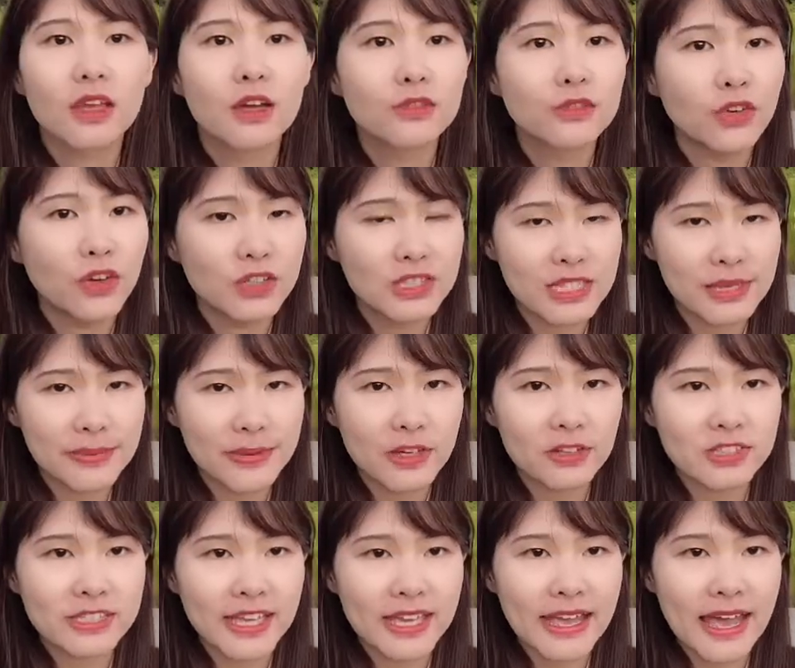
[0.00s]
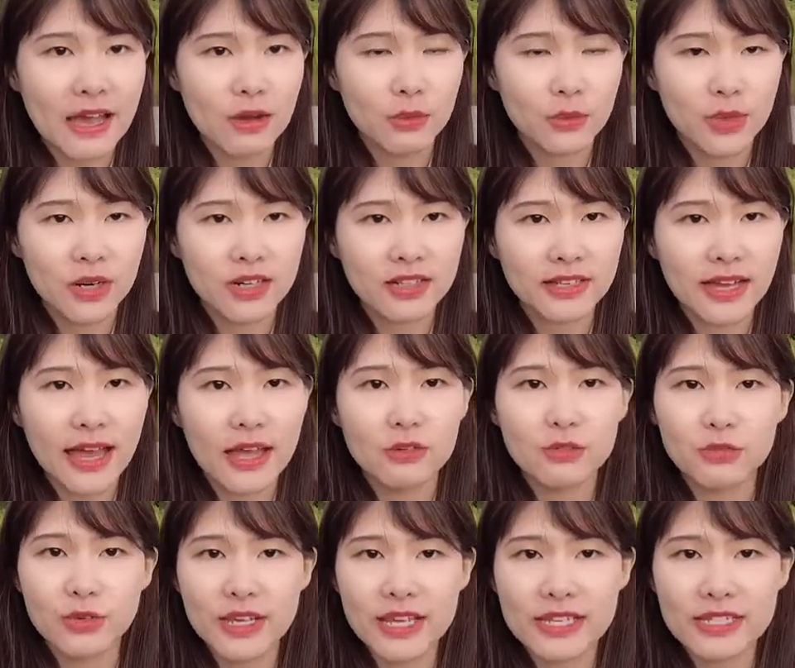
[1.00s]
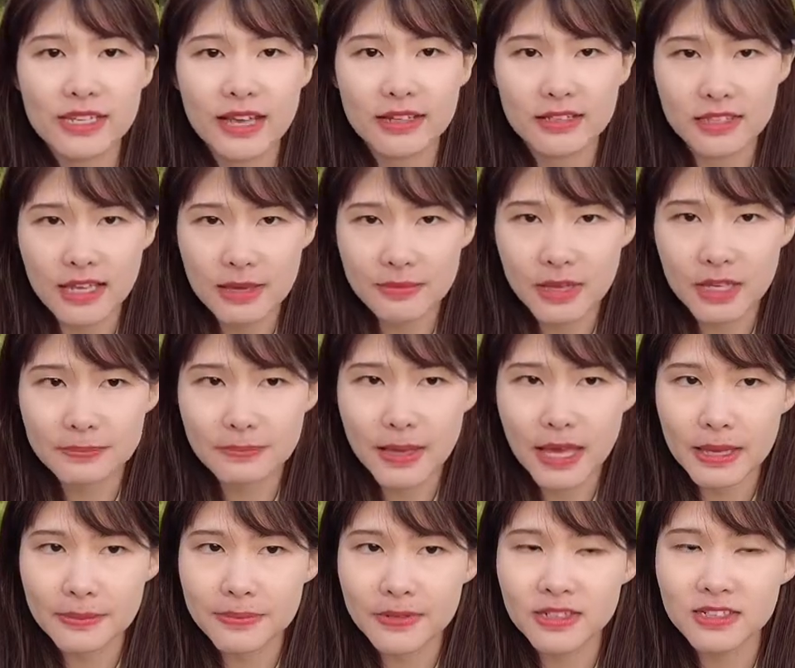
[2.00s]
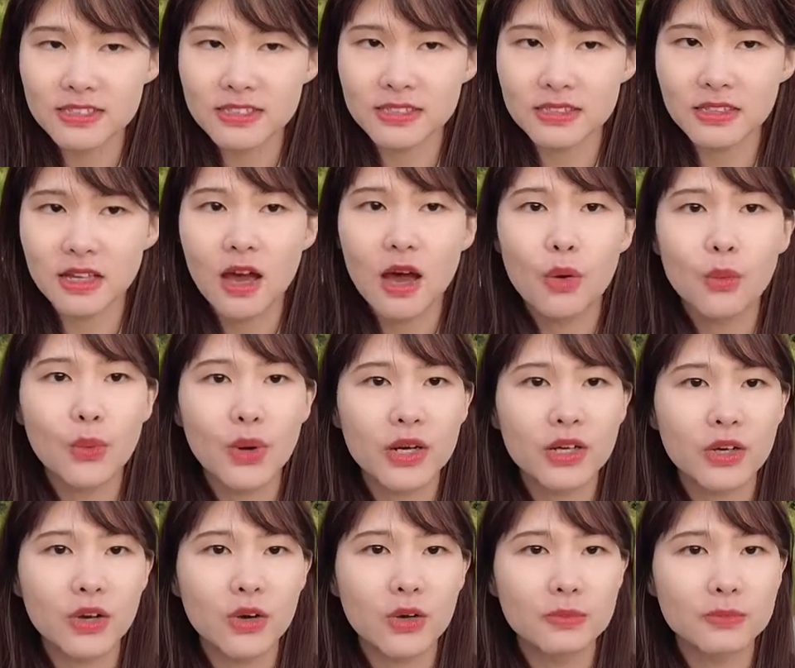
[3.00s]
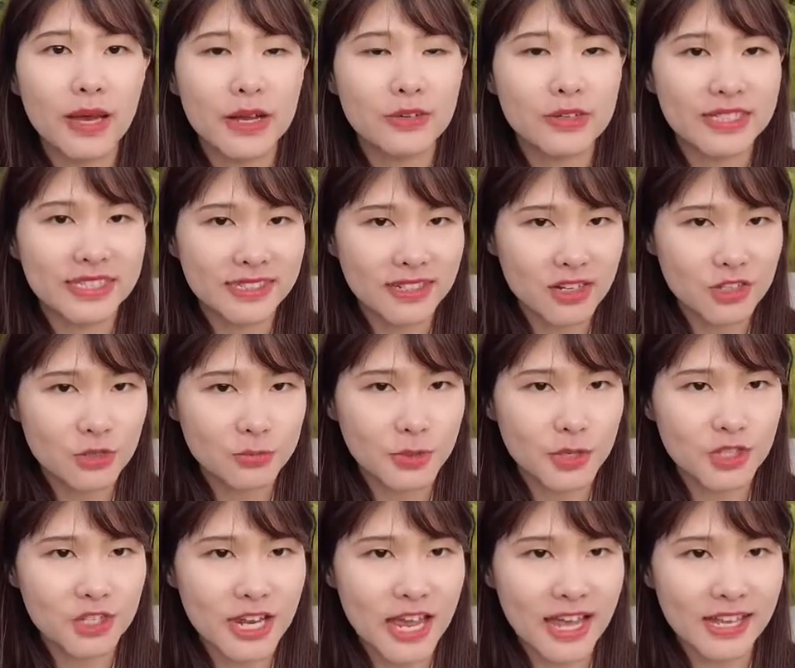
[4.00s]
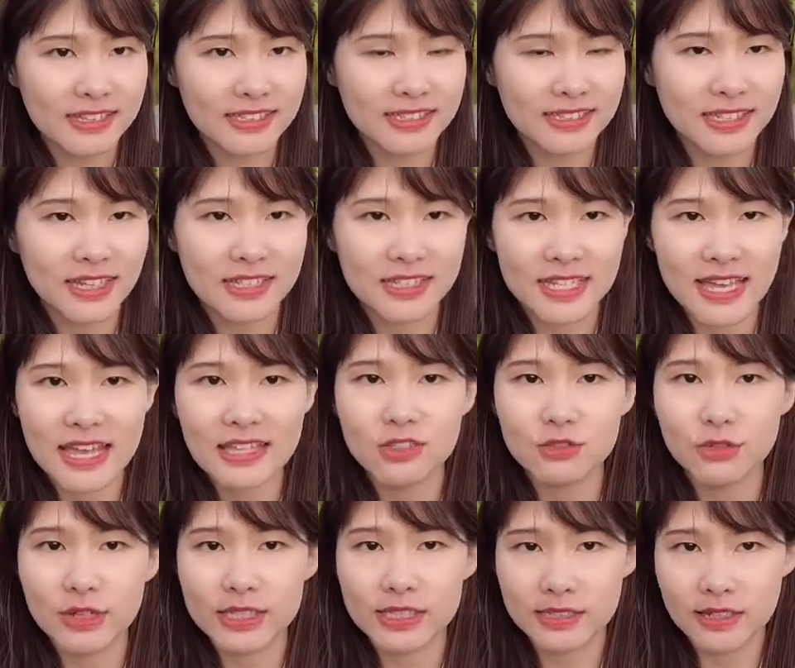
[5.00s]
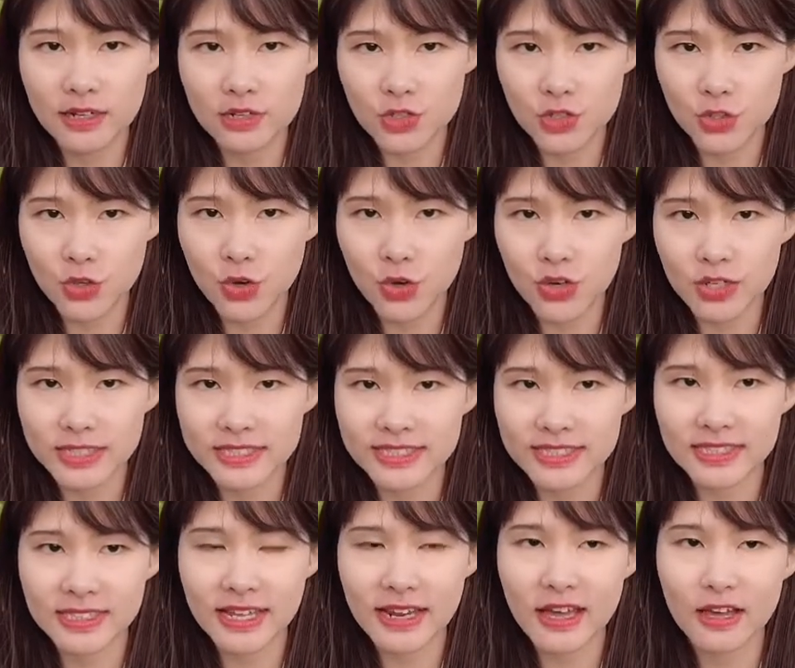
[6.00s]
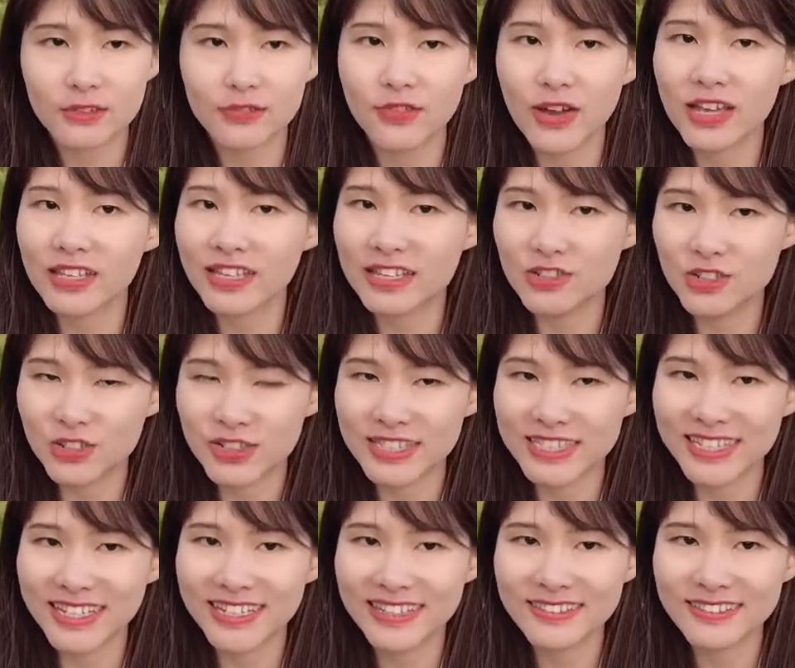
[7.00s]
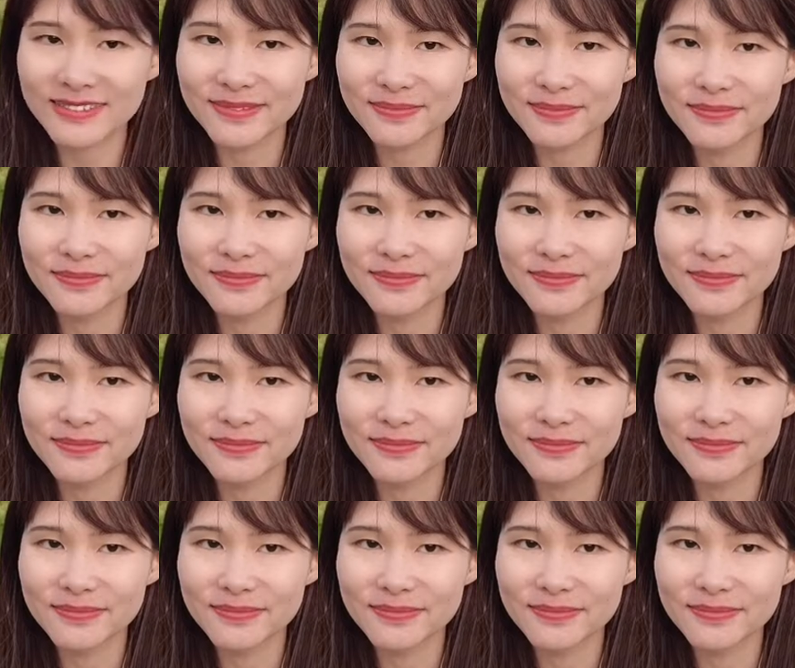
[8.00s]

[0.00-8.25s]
For a typical day at work, I read academic papers, work on my research projects, attend research talks that I find interesting.